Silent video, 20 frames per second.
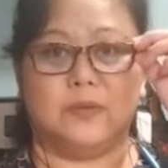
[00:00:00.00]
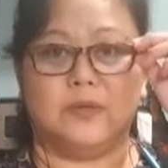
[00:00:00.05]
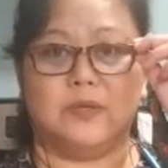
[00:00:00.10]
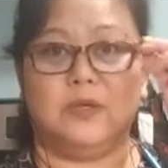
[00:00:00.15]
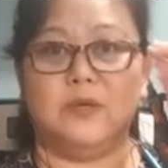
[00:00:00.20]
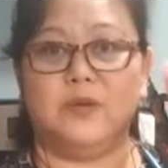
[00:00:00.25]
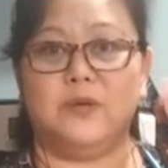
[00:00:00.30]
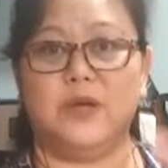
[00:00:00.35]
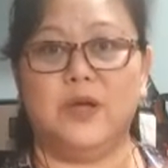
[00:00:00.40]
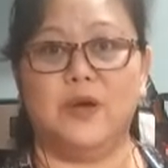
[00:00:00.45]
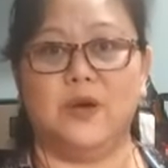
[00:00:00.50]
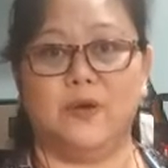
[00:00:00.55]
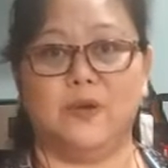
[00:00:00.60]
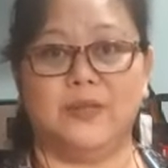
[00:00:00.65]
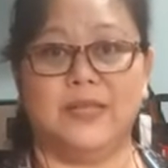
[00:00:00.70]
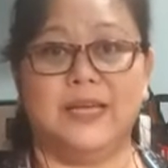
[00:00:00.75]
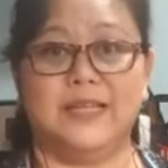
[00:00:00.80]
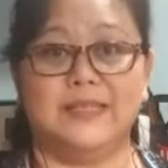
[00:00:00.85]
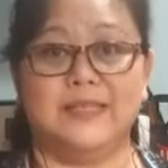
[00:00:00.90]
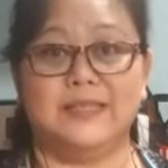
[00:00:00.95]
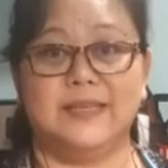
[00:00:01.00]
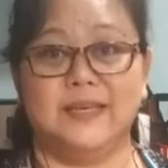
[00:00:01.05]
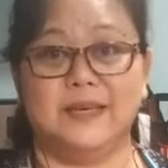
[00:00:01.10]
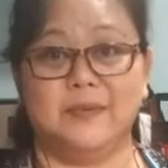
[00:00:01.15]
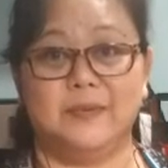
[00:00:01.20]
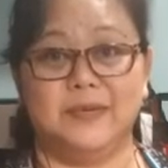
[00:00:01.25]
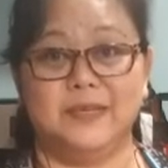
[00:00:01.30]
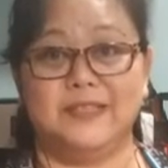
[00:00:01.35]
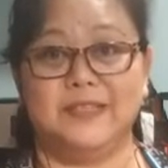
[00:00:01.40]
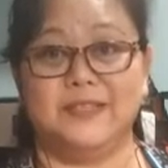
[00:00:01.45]
you know that's going to
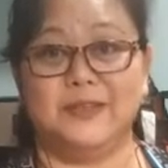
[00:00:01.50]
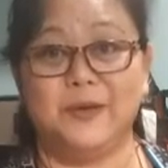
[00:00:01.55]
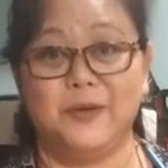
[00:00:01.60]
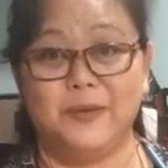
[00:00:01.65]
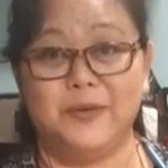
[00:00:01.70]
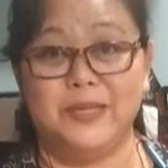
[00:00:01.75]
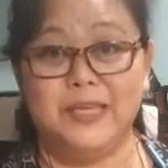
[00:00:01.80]
be so